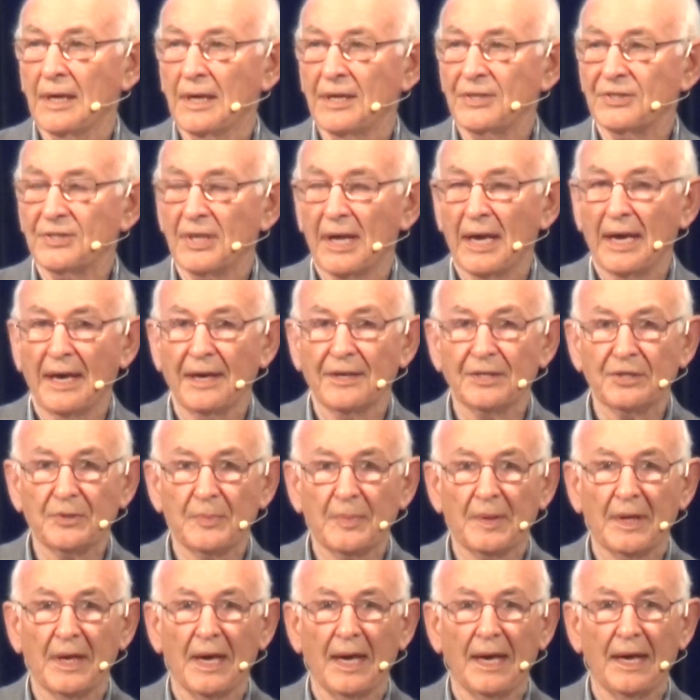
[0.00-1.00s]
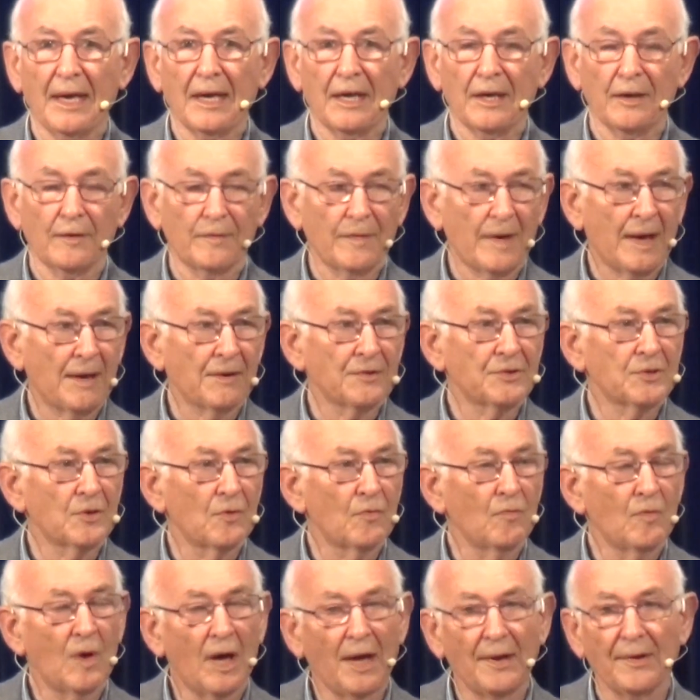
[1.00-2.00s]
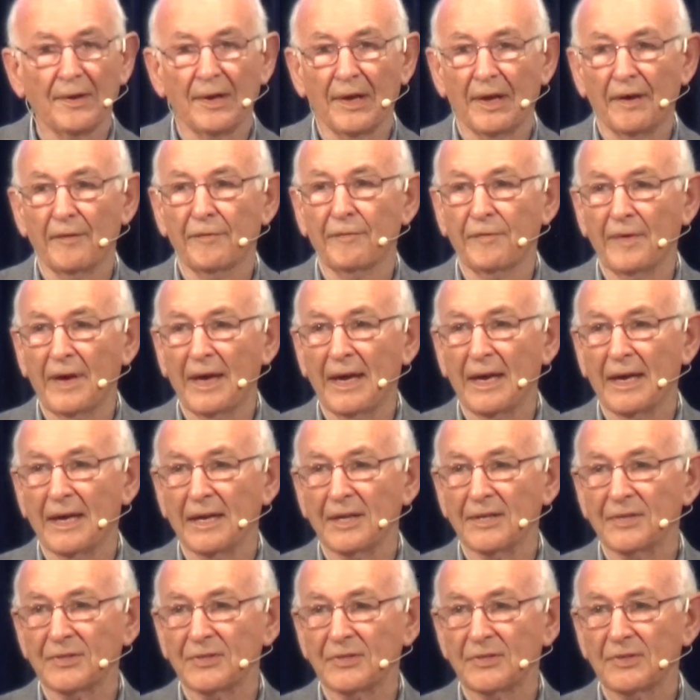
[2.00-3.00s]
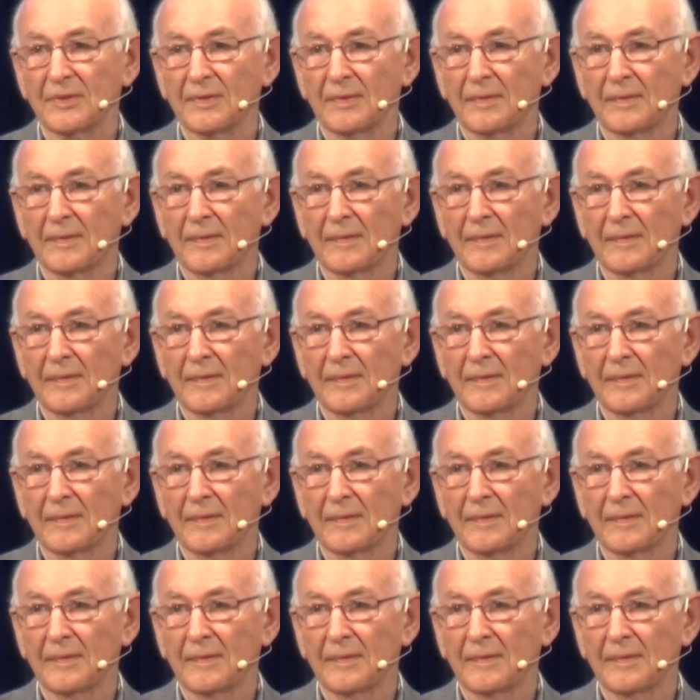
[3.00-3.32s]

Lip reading: as to how to behave, how to run affairs.